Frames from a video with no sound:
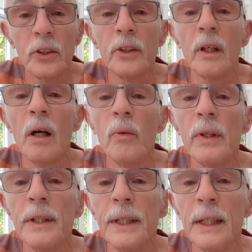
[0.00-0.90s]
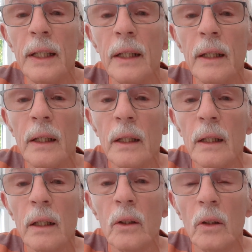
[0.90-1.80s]
start with a D
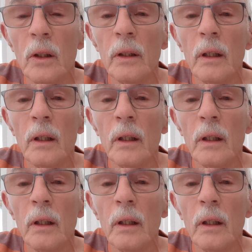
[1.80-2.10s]
chord,